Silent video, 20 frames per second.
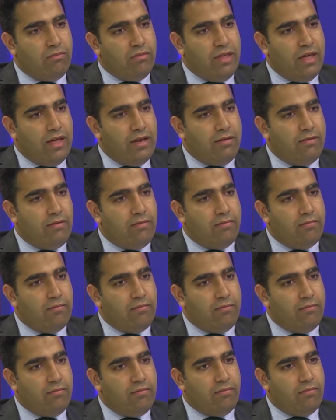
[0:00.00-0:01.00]
then
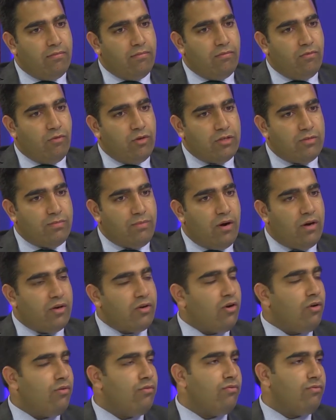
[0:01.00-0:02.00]
was
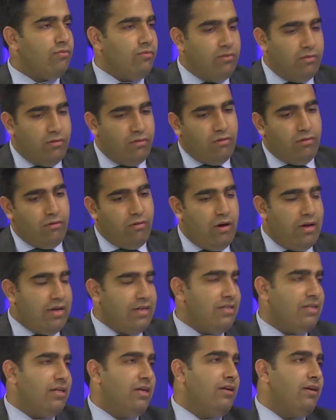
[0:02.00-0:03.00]
part of the
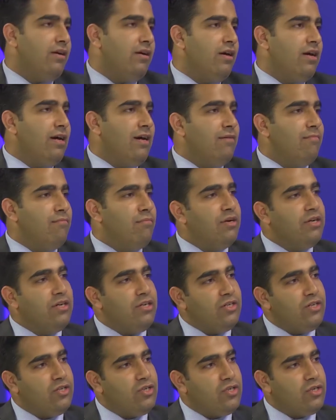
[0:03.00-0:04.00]
larger
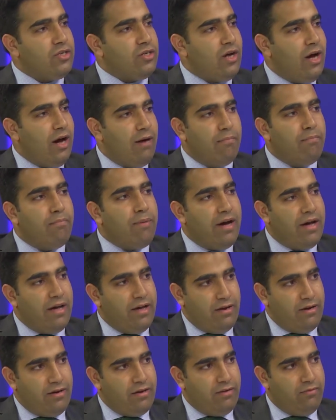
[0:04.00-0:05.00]
British
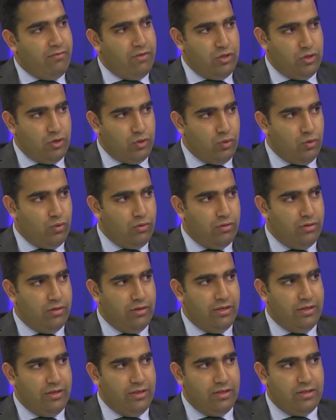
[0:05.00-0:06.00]
Empire which ruled
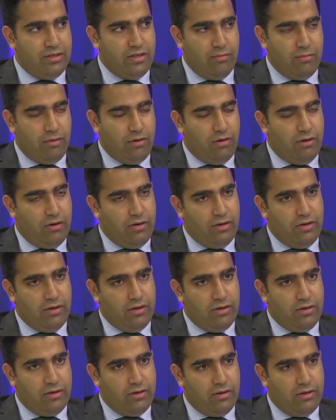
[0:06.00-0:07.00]
the Indian
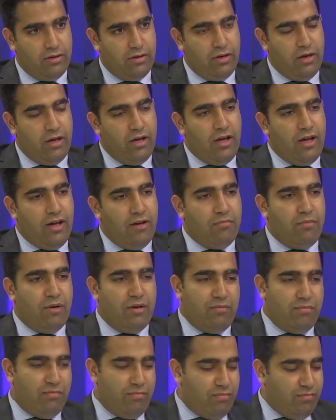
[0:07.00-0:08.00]
subcontinent.
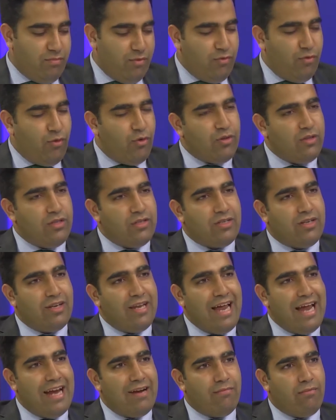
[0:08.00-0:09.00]
But before this
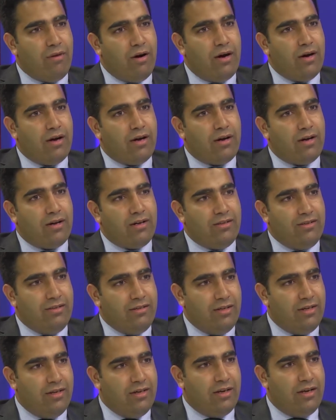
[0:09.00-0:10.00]
landmark
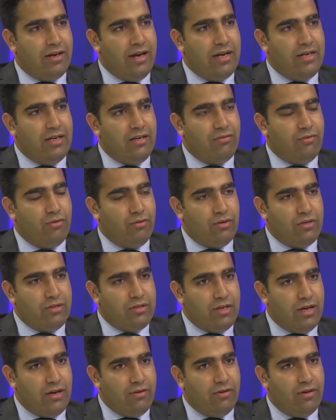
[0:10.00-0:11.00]
year
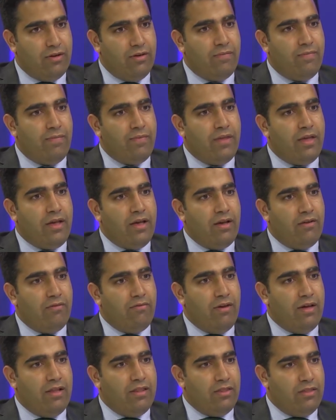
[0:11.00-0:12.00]
1947,
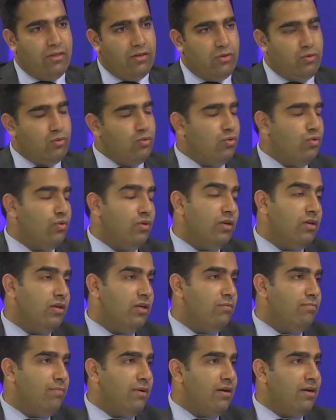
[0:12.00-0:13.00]
when the two
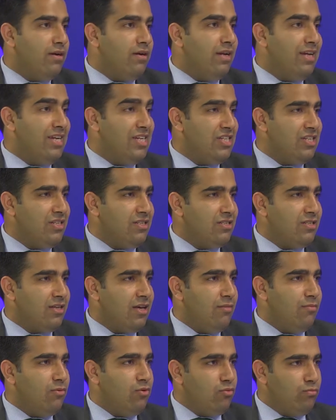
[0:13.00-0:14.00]
independent nations
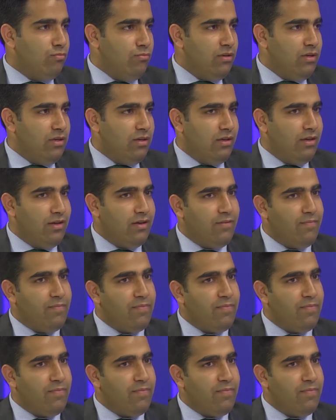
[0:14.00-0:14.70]
came into being,